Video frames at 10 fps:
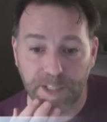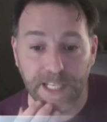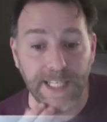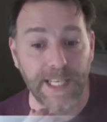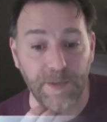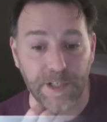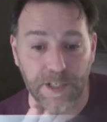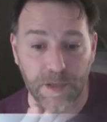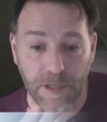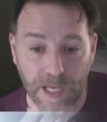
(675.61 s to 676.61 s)
Cindy
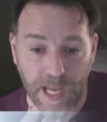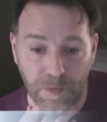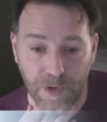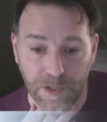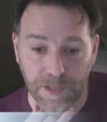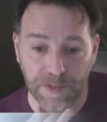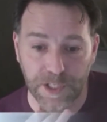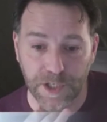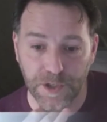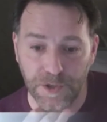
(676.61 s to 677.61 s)
Timmers, welcome
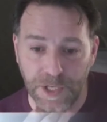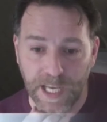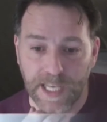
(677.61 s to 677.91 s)
to you.